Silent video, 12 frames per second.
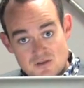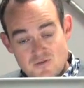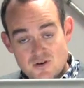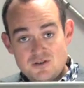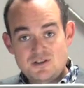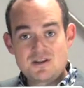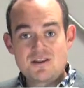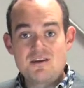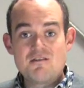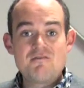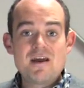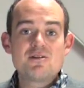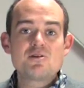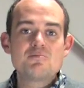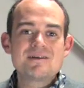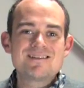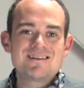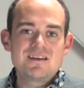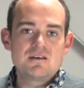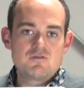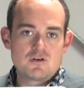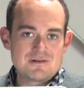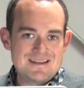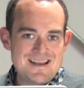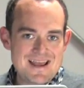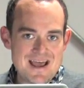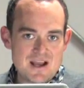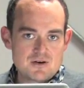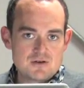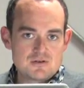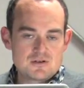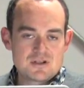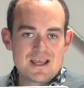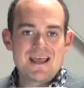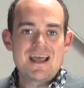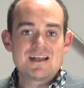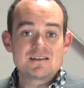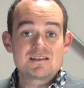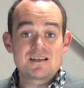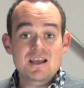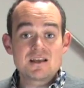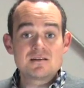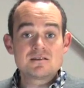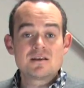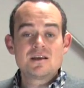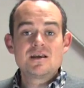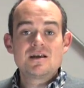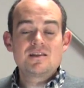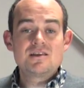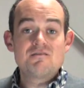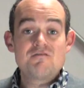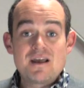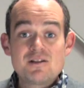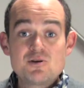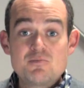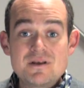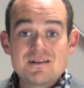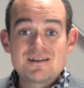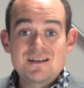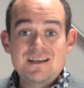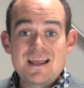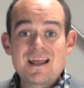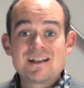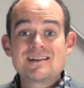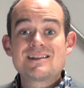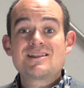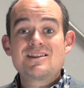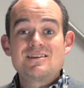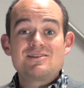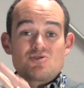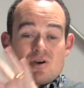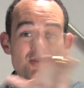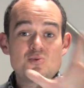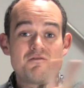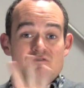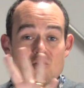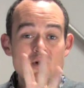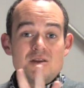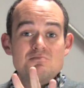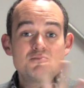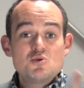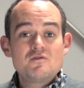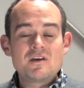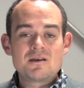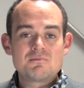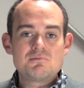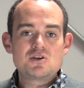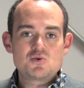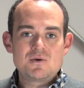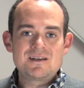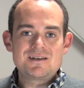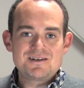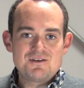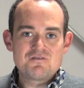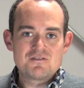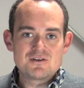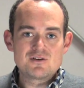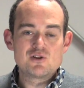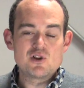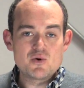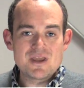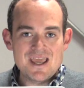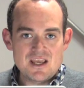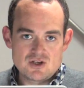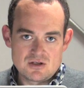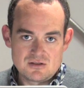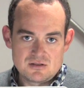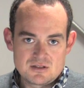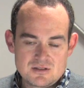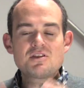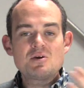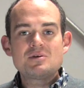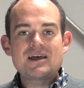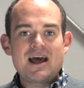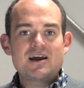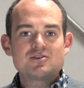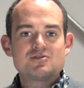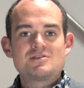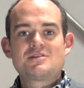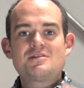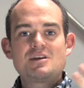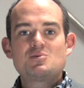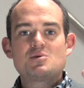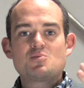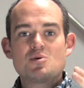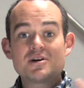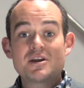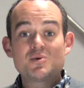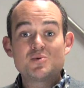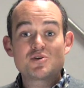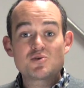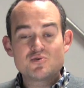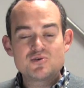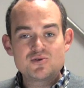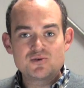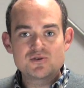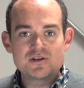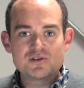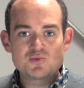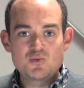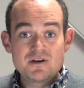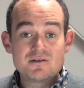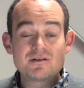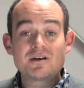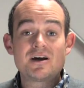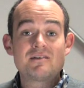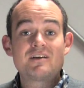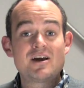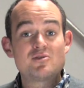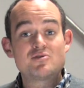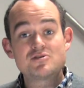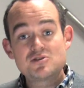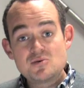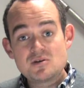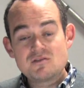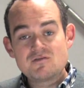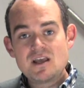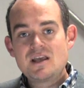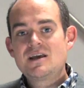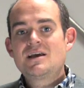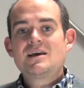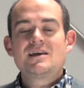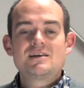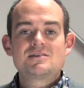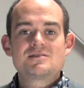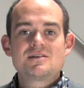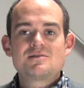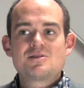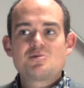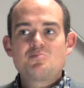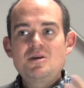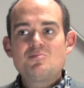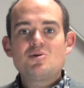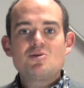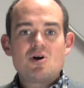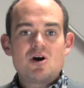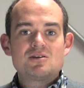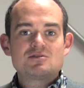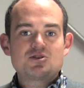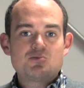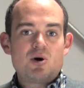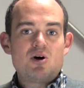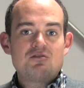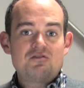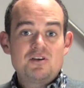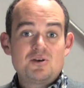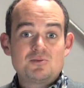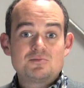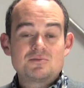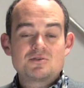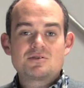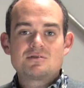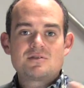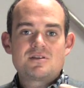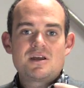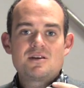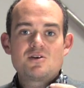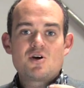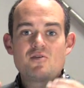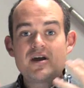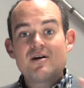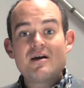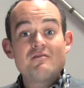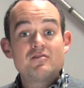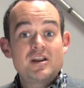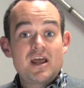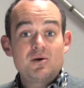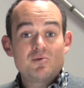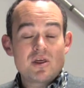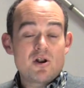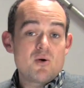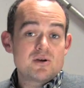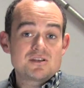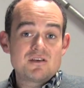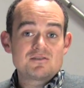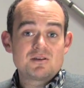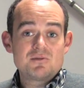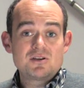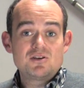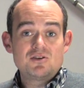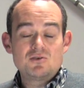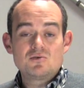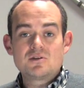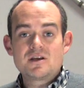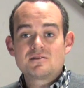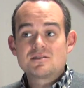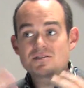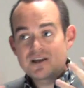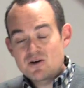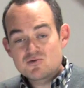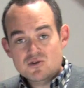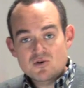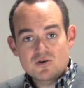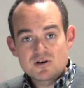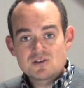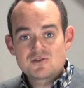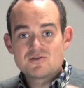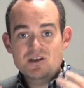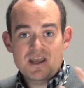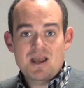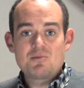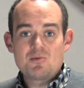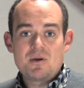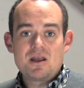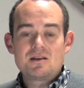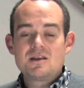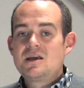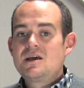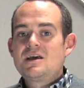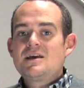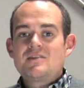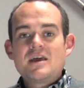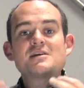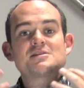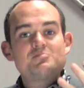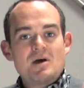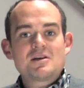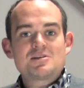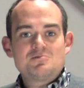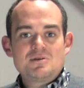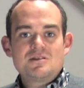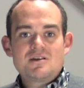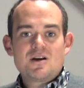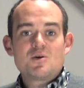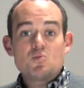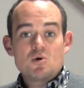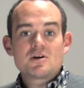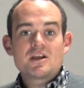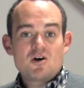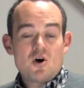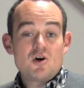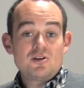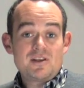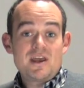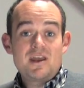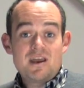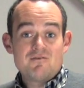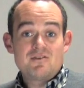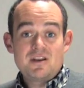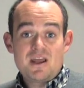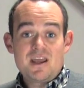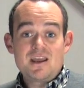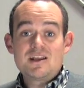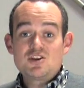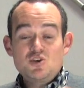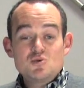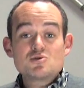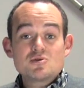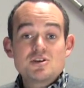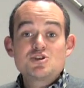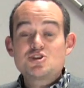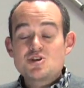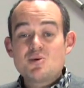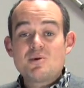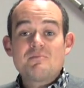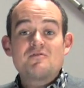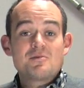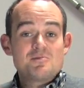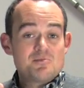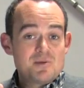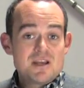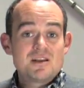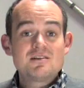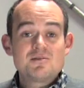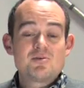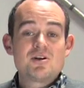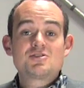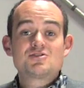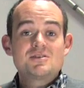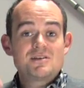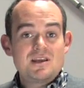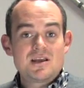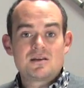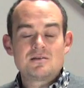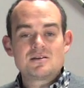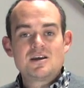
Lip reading: First, the availability of your lead actors, and second, the availability and trying to avoid moving between different locations. The thing with actors and the thing with working with crews that's weird and kind of counterintuitive is that the people on small films that are there every day, that always have something to do, like the sound recordist or the cameraman, they expect to be there working all day every day and usually show up from the beginning of the production to the end.